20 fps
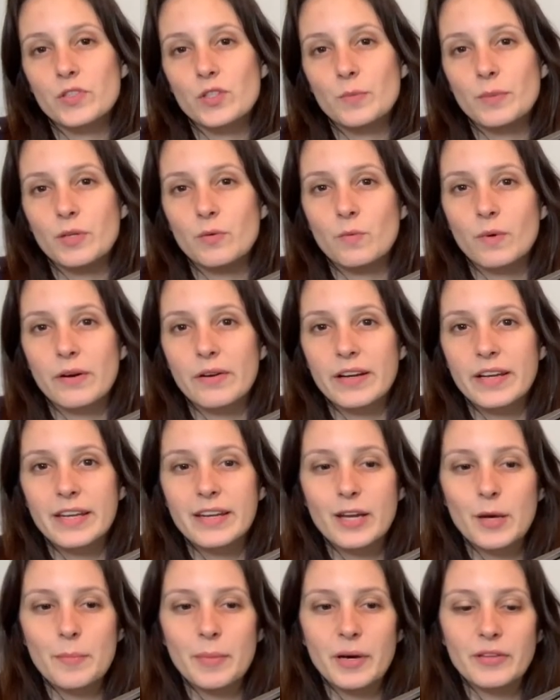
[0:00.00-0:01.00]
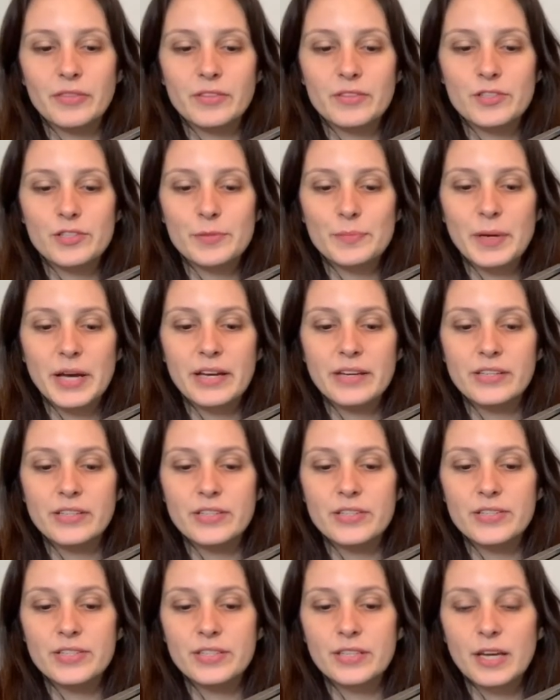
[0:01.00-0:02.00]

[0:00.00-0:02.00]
to be worried about their spiders.